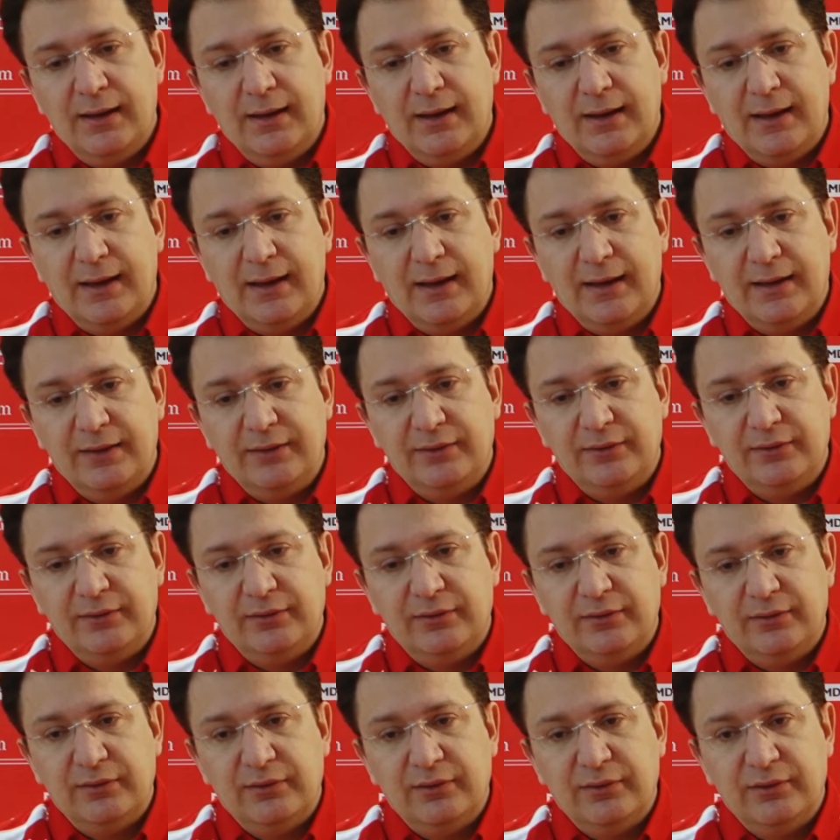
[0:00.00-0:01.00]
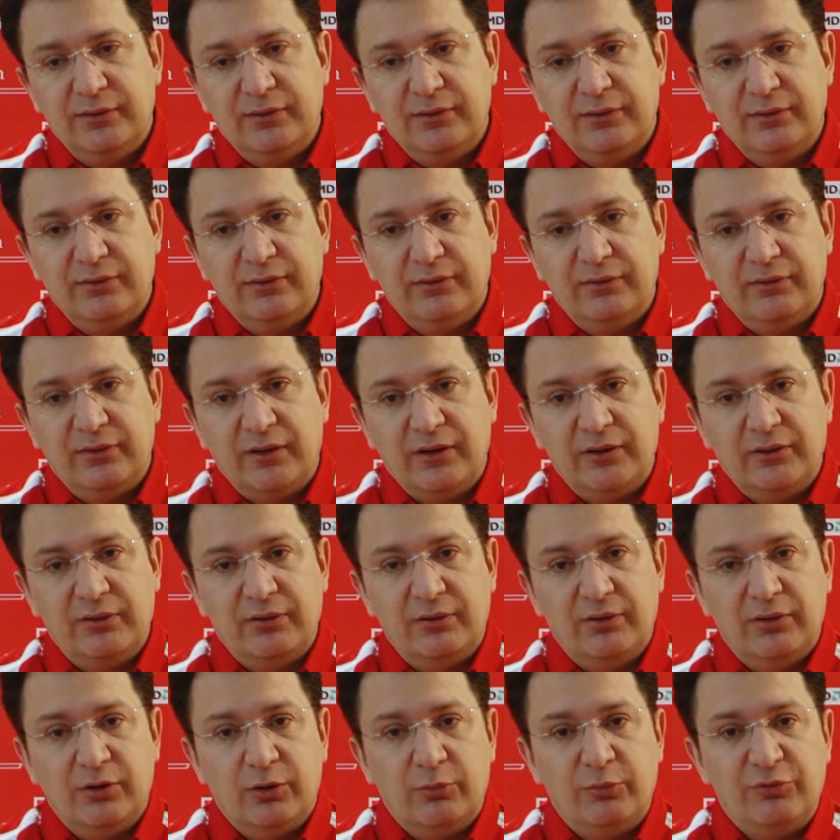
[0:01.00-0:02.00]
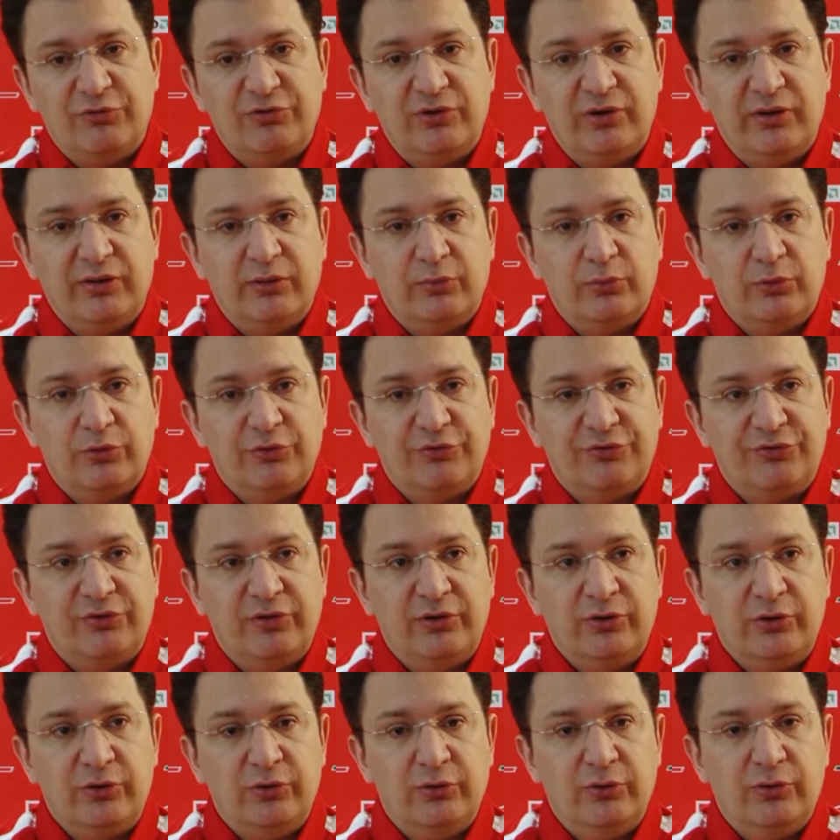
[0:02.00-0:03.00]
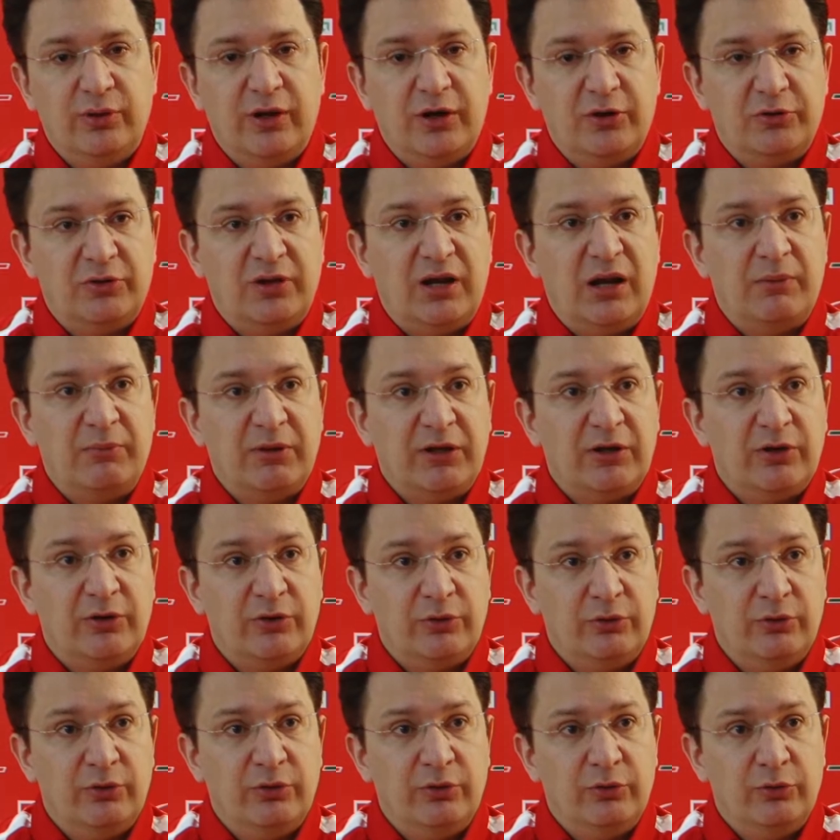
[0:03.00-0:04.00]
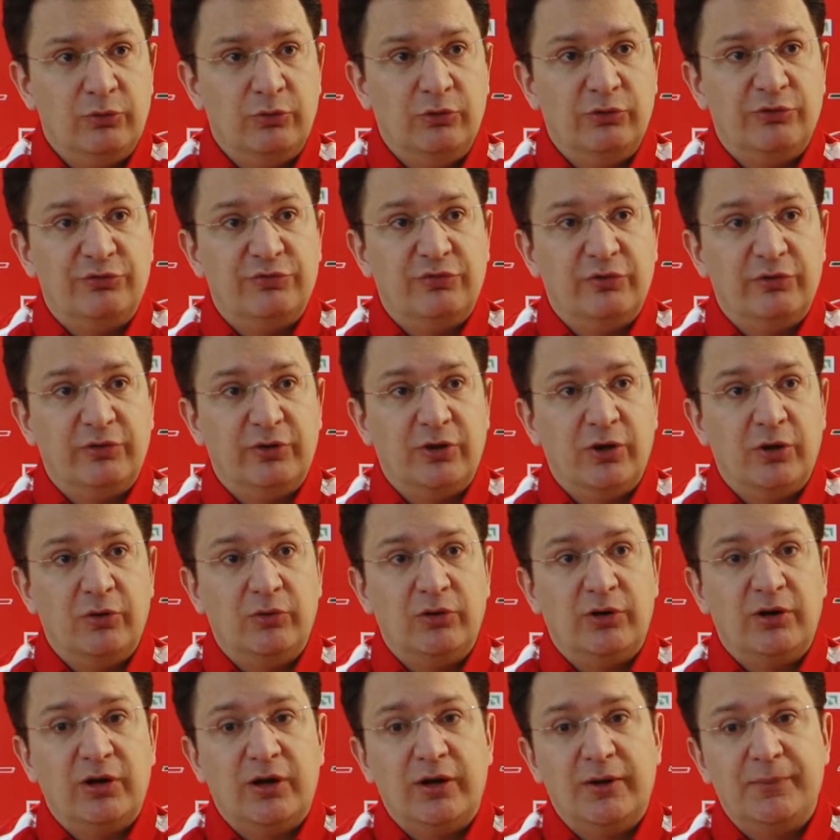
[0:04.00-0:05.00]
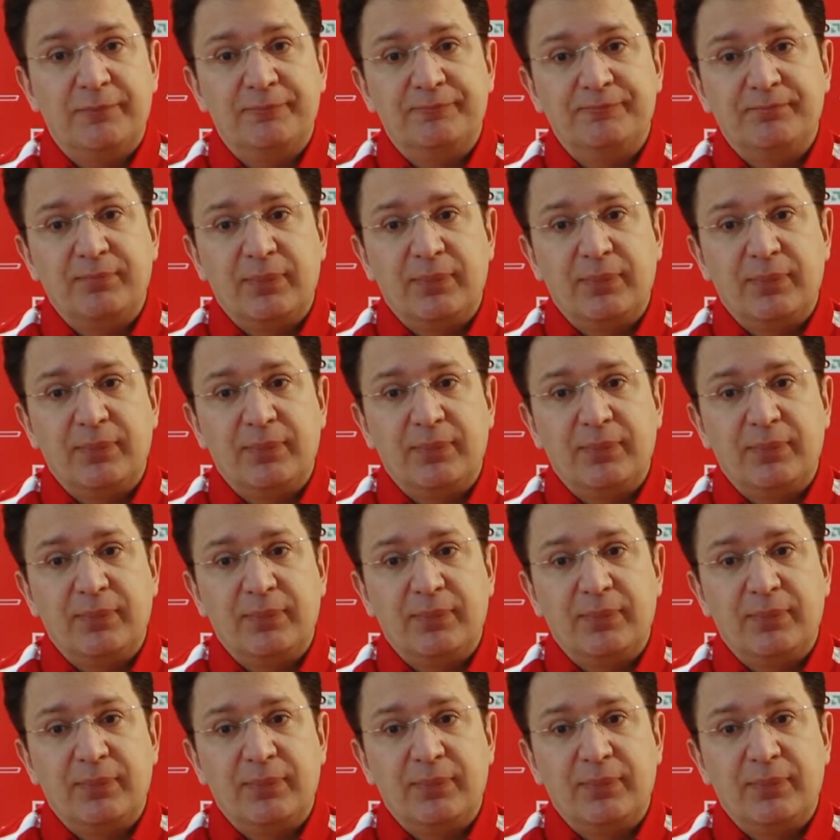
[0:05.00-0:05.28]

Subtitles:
And then obviously there was the new aerodynamic rules for the whole car.